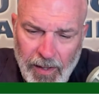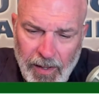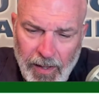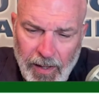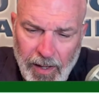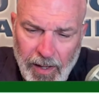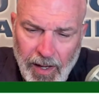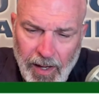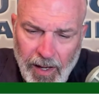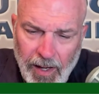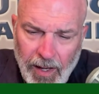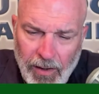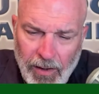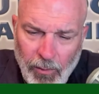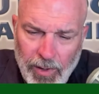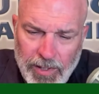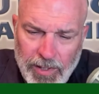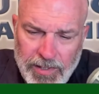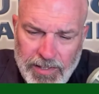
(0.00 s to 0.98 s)
Uh,
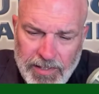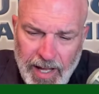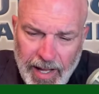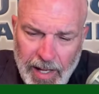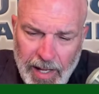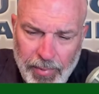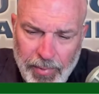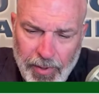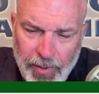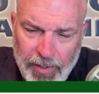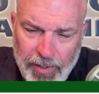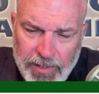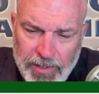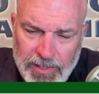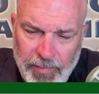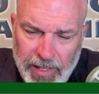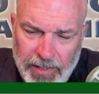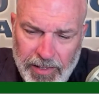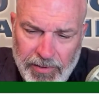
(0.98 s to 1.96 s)
Corey says, I got
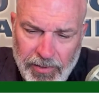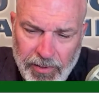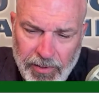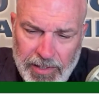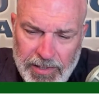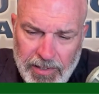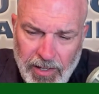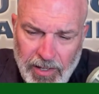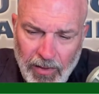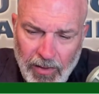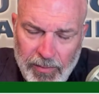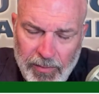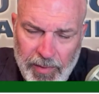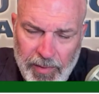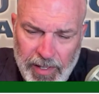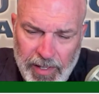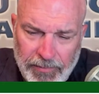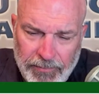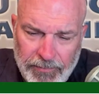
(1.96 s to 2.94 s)
birds. My turkeys call them
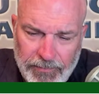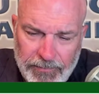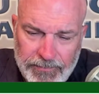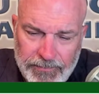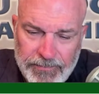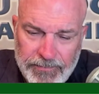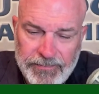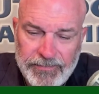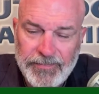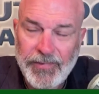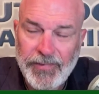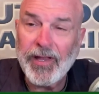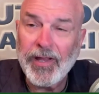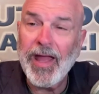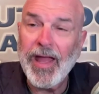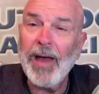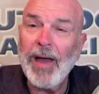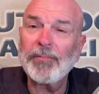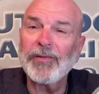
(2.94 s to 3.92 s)
in. Your
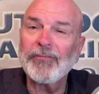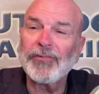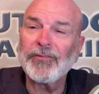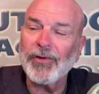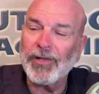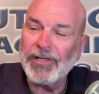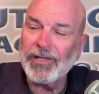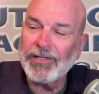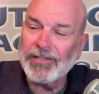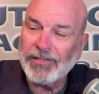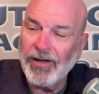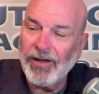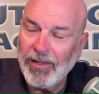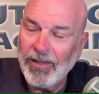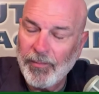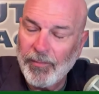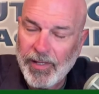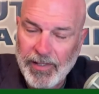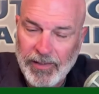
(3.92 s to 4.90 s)
captive turkeys call
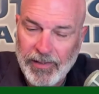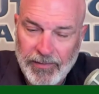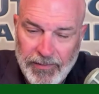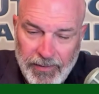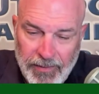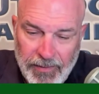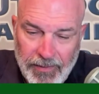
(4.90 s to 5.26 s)
them in.